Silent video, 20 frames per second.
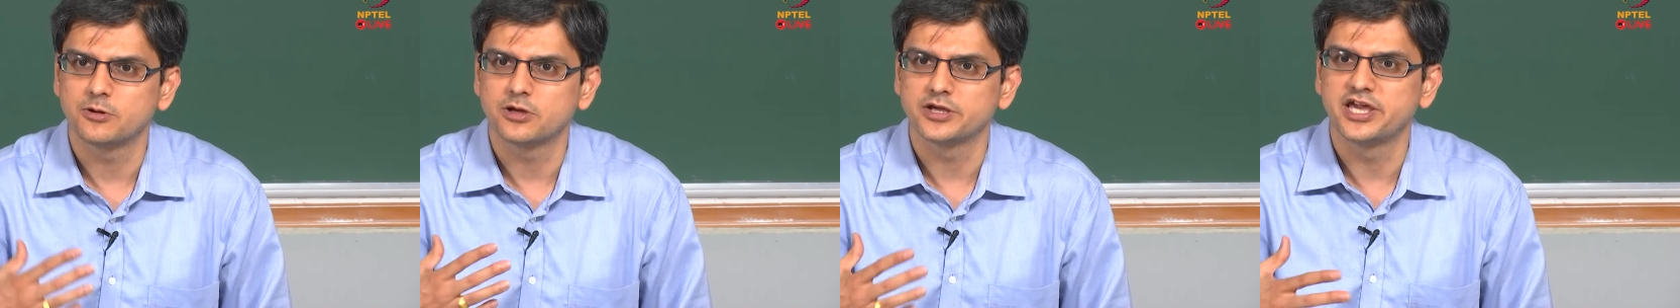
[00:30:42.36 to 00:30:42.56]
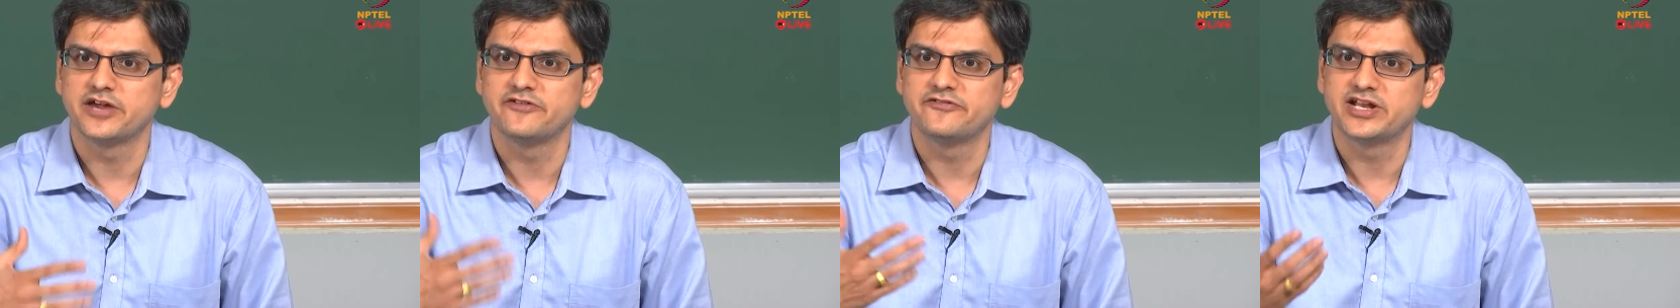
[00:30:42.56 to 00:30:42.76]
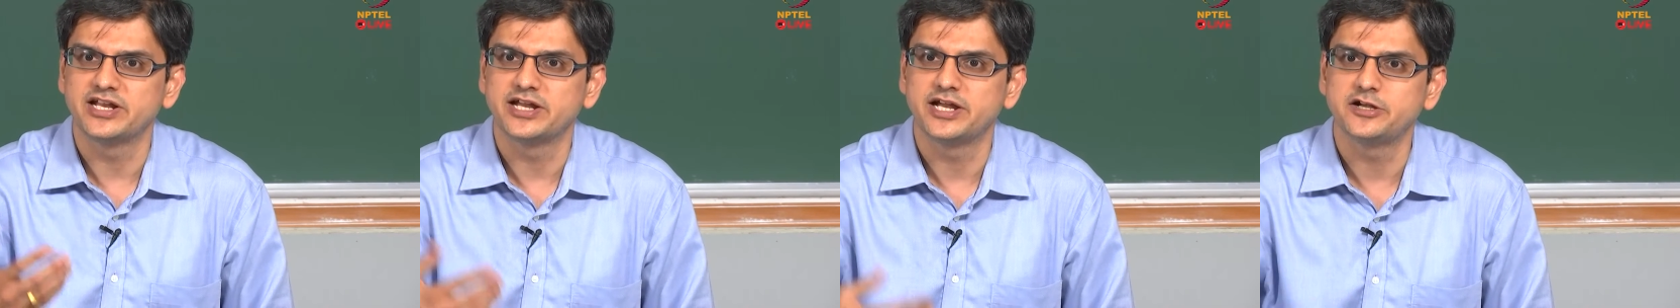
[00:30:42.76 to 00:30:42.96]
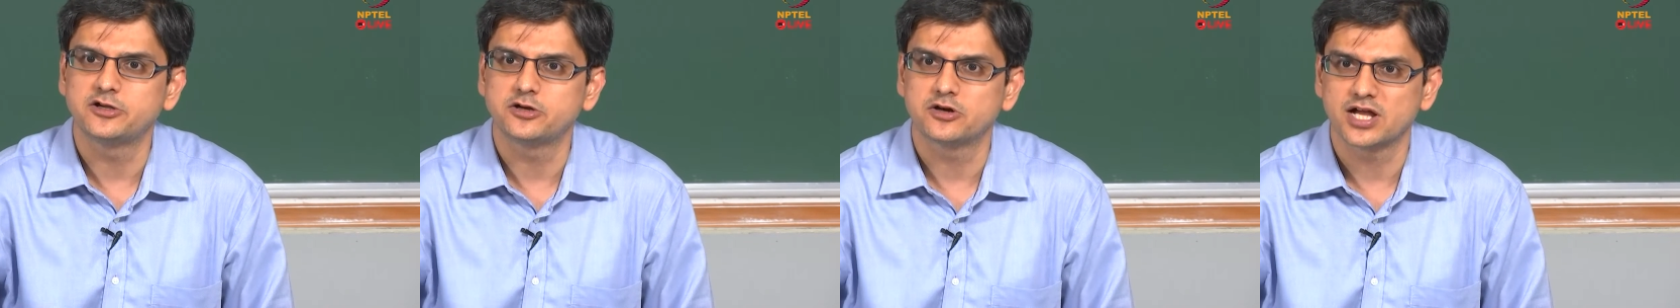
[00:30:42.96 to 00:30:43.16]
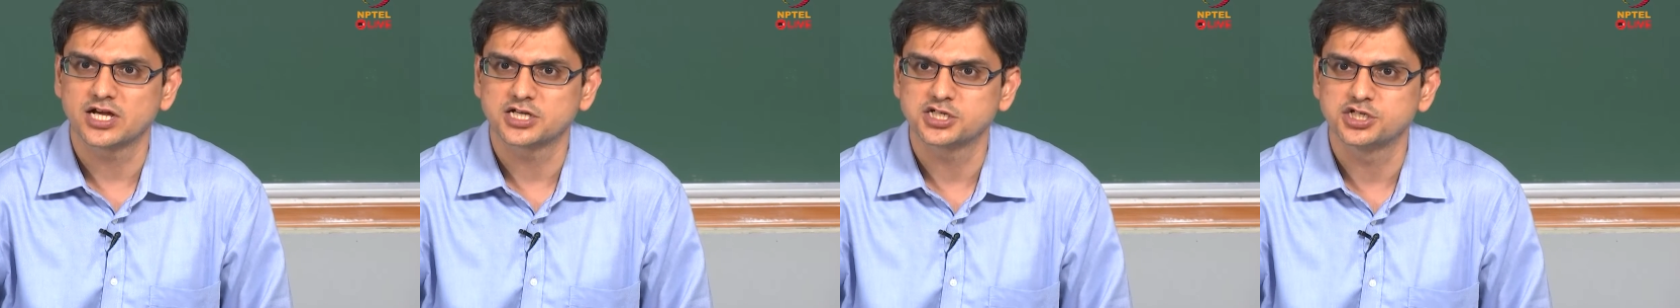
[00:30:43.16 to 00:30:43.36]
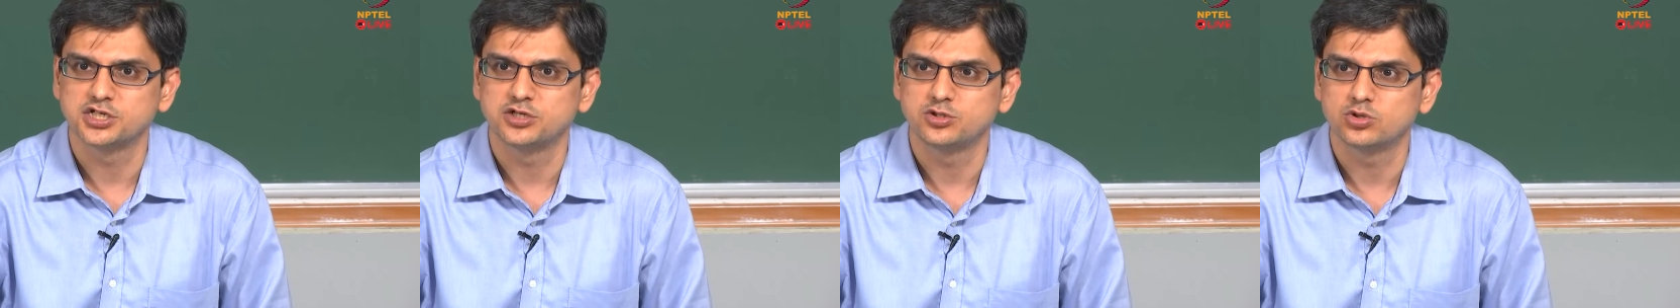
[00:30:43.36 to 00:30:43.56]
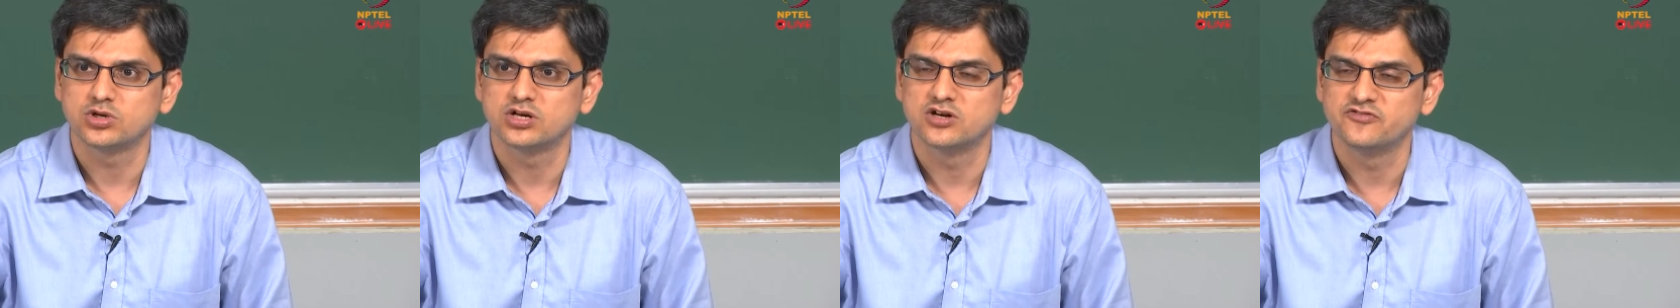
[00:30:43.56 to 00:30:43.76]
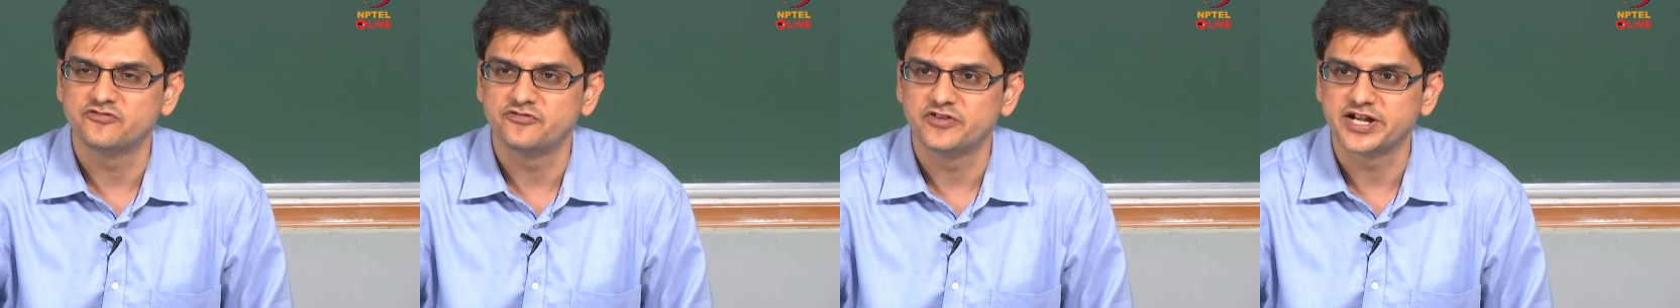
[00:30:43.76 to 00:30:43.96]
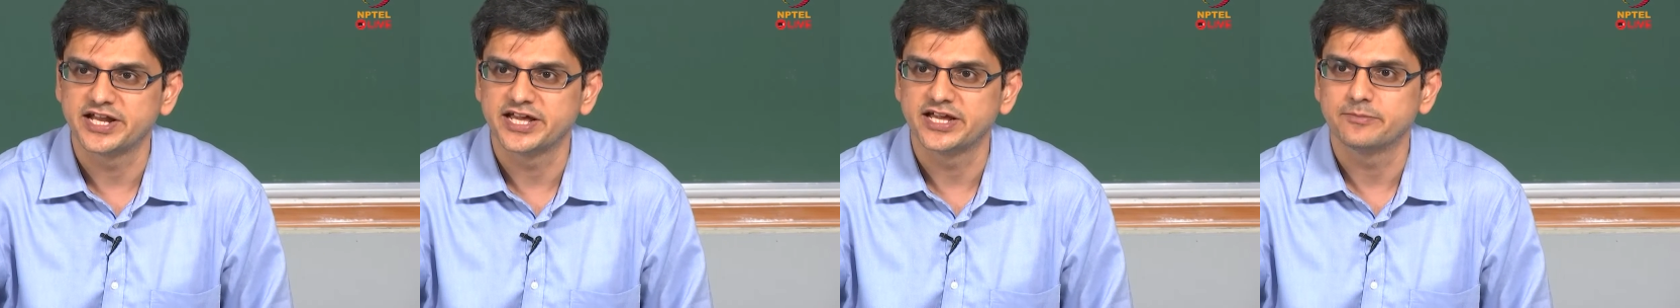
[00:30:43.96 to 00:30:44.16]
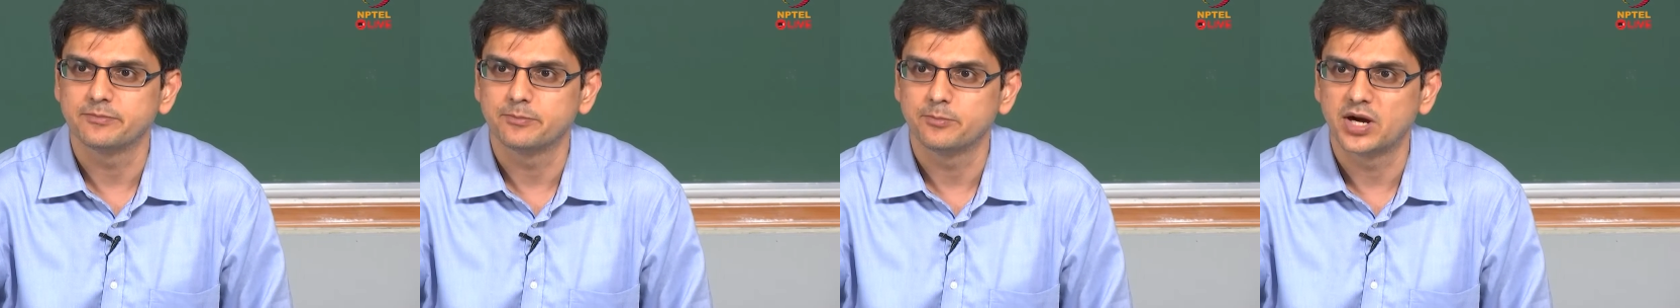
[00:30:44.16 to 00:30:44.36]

gave an introduction to curve fitting,